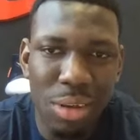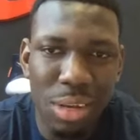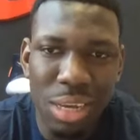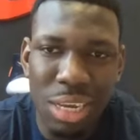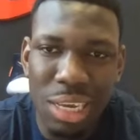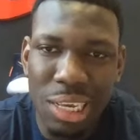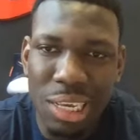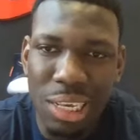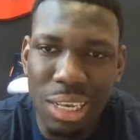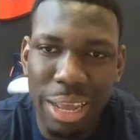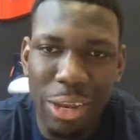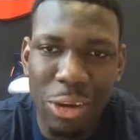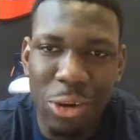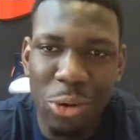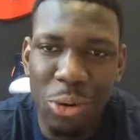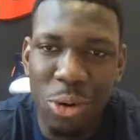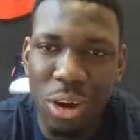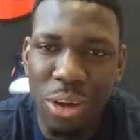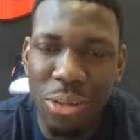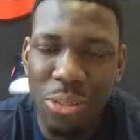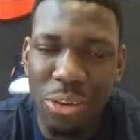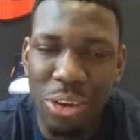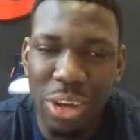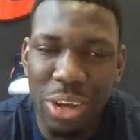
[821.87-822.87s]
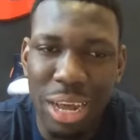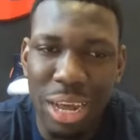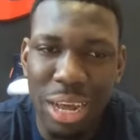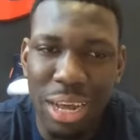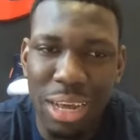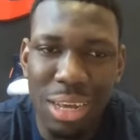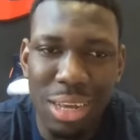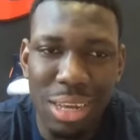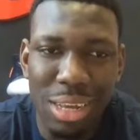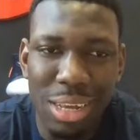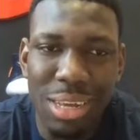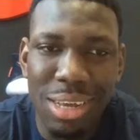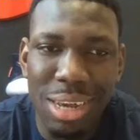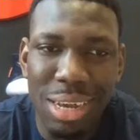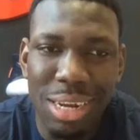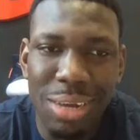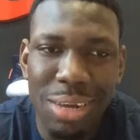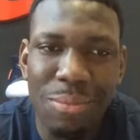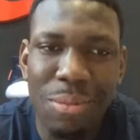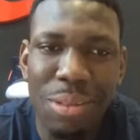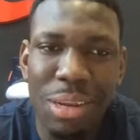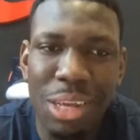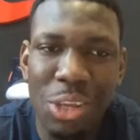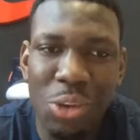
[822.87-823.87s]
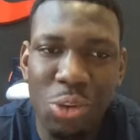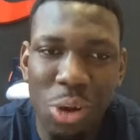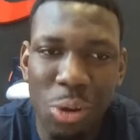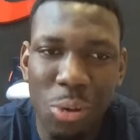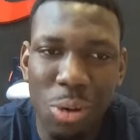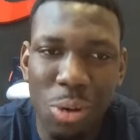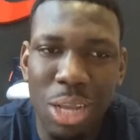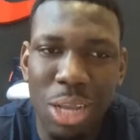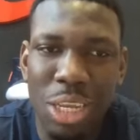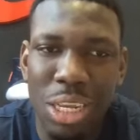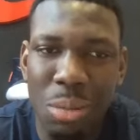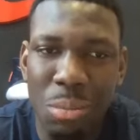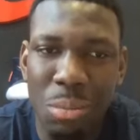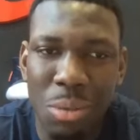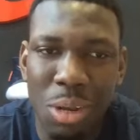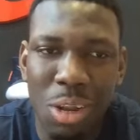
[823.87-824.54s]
It's like no other. I definitely enjoy watching him.